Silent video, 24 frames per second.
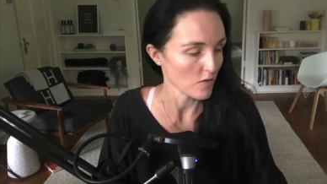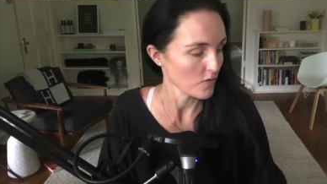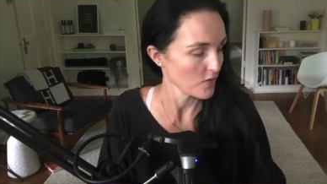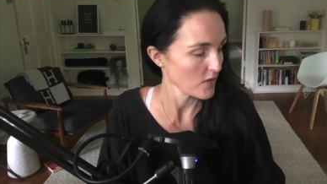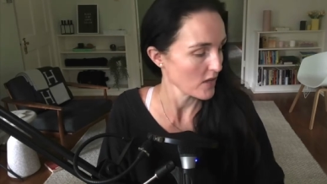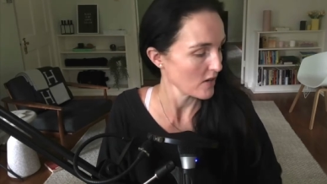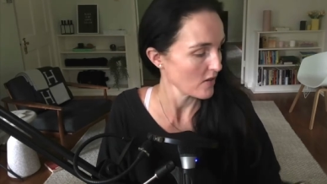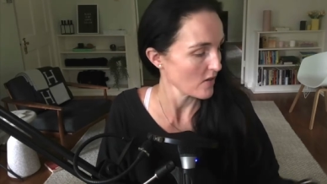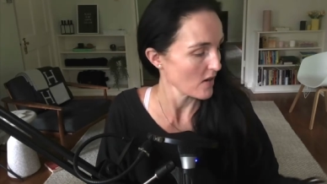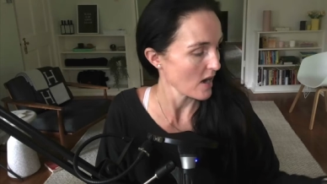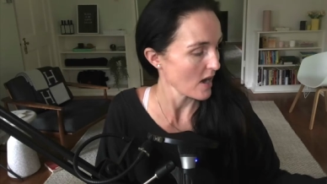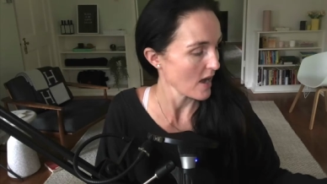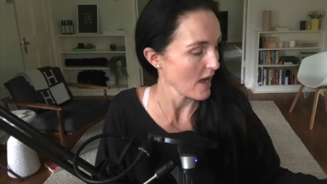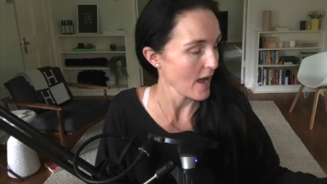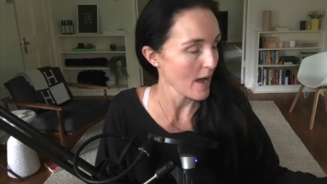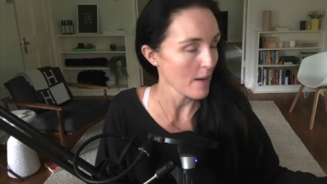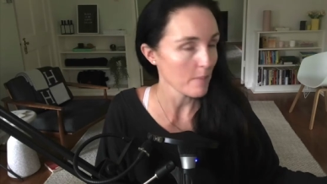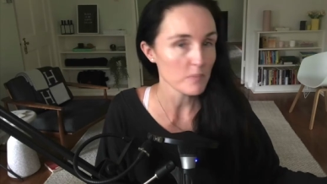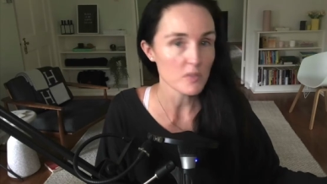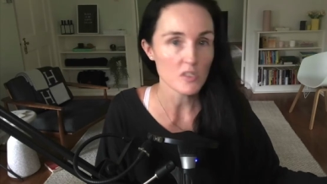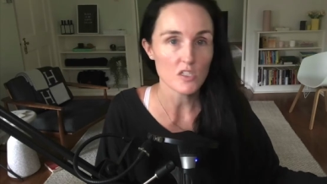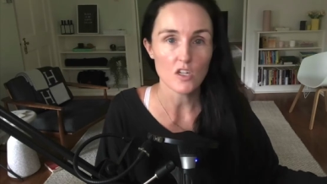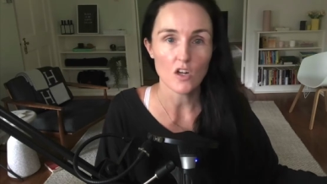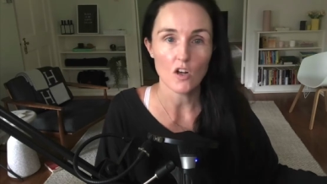There are
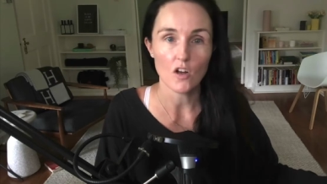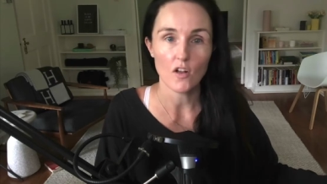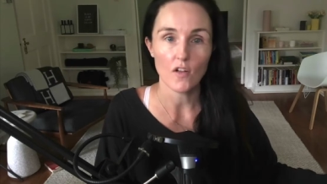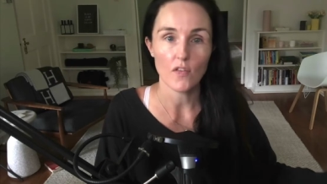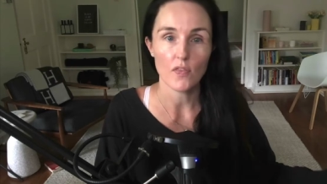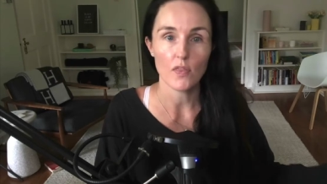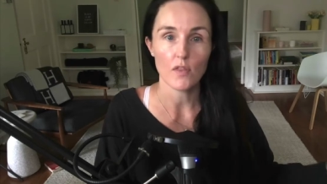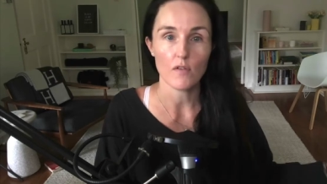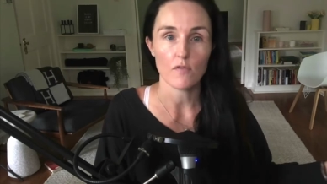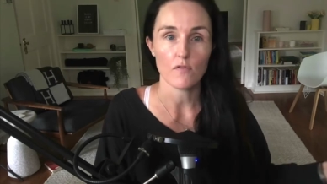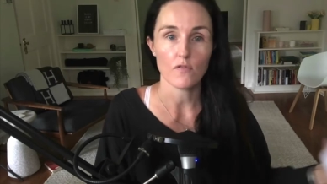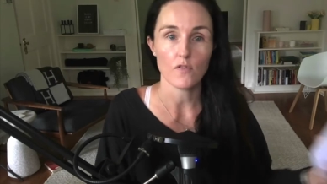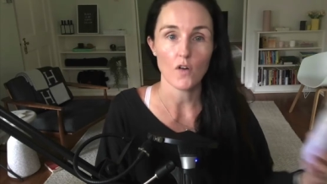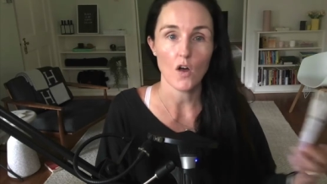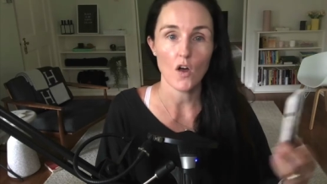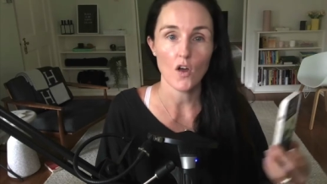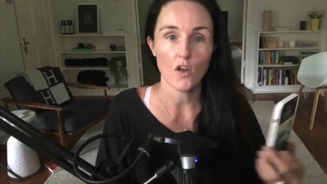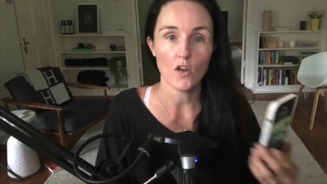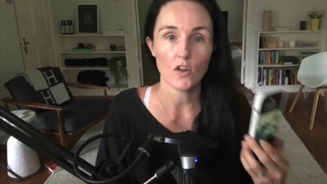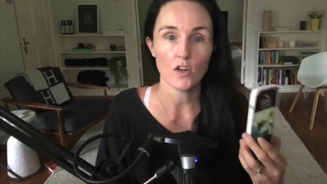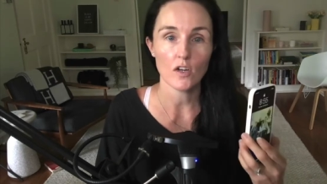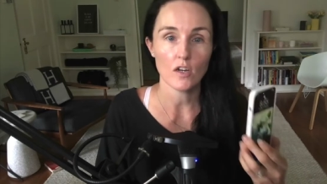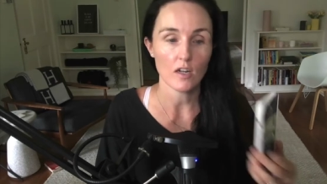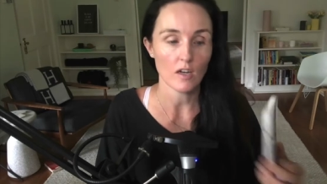apps on the
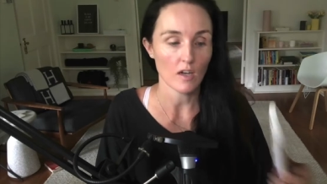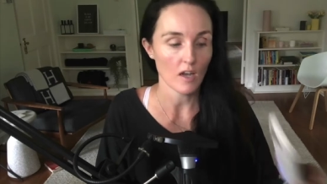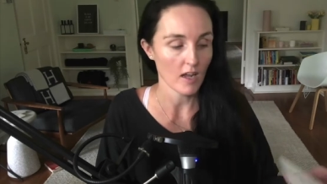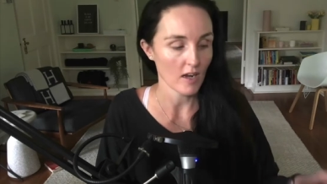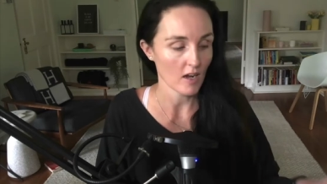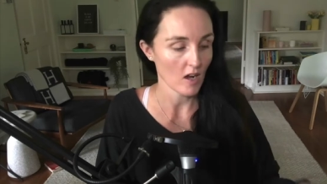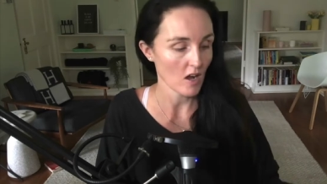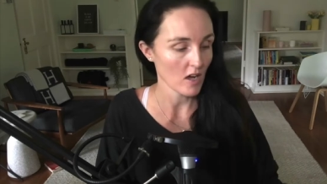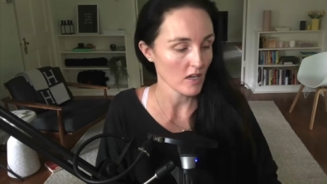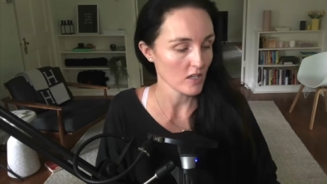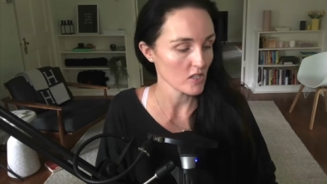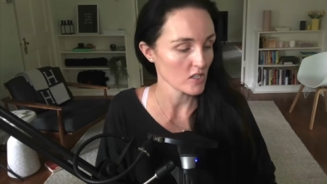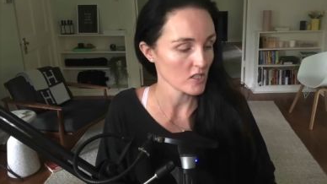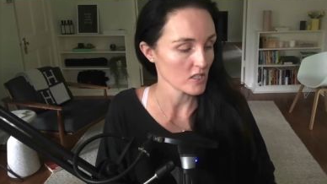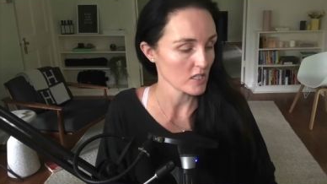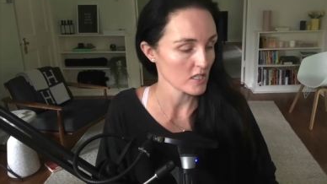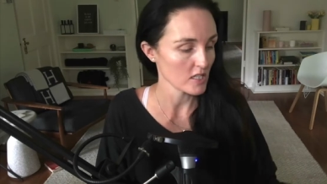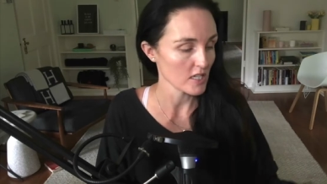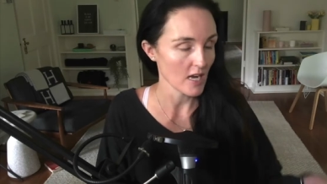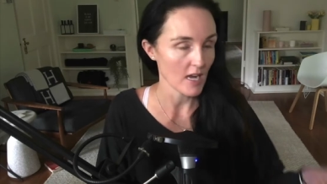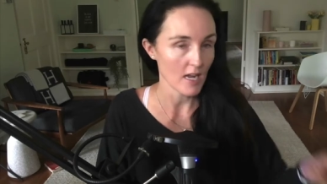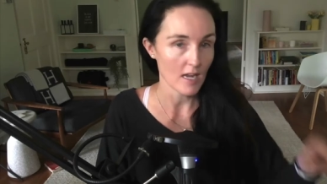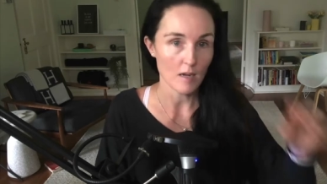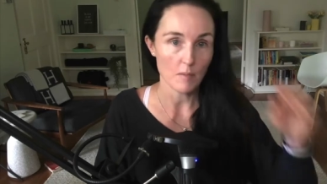phone, like I used to
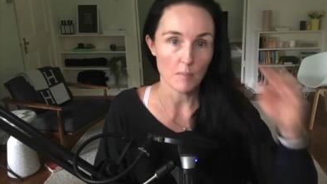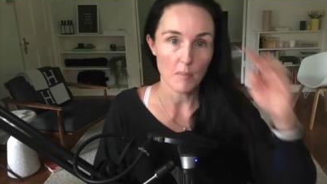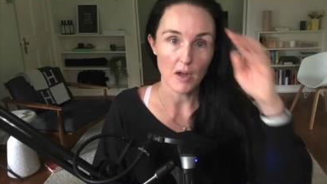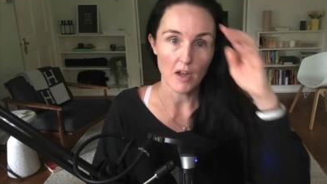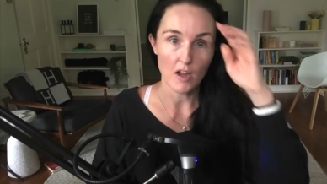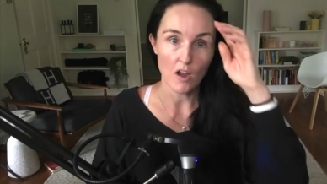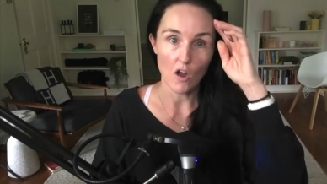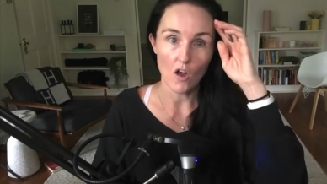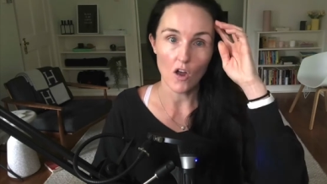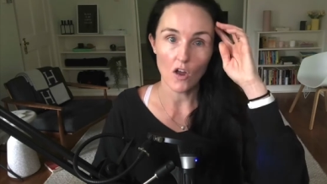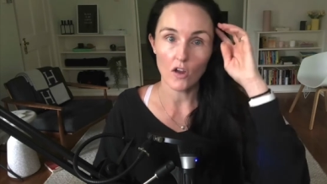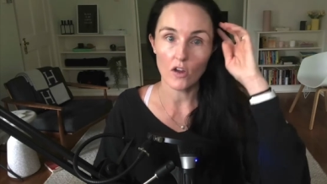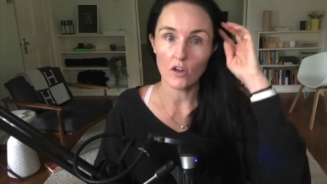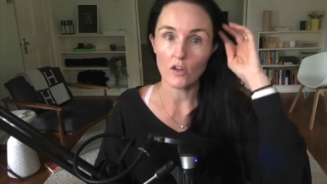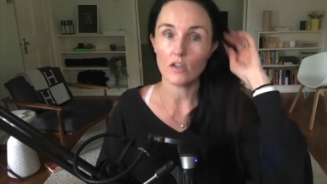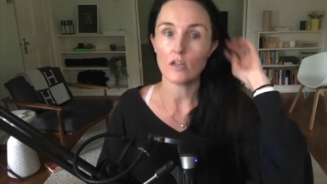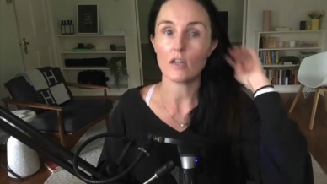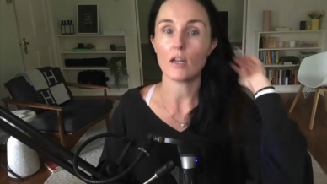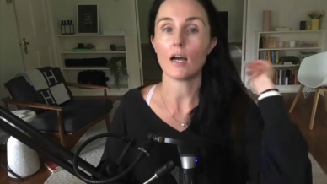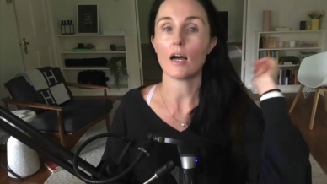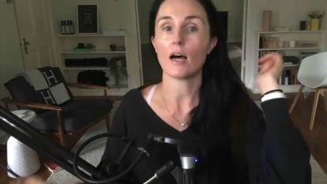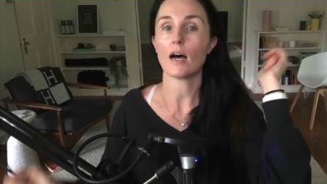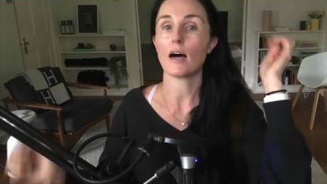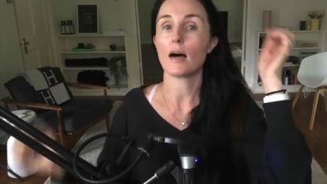take my
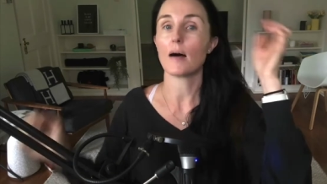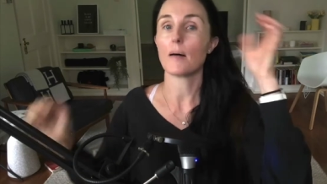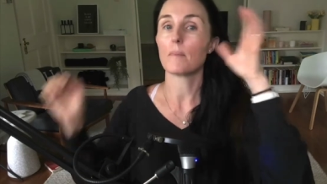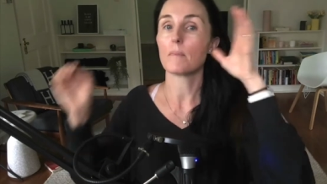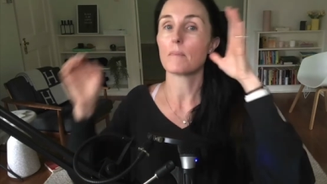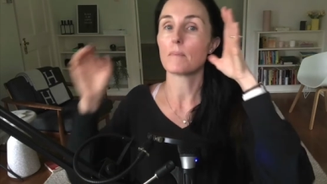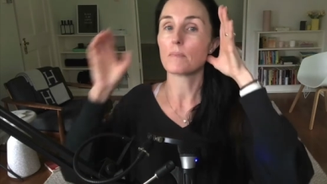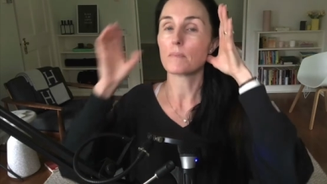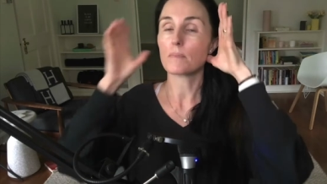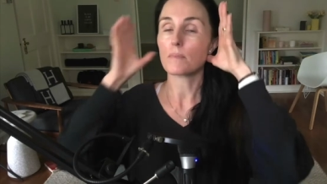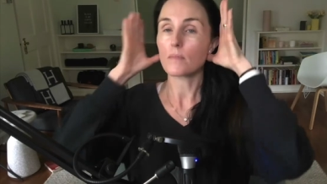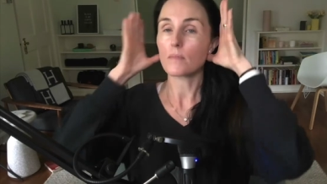own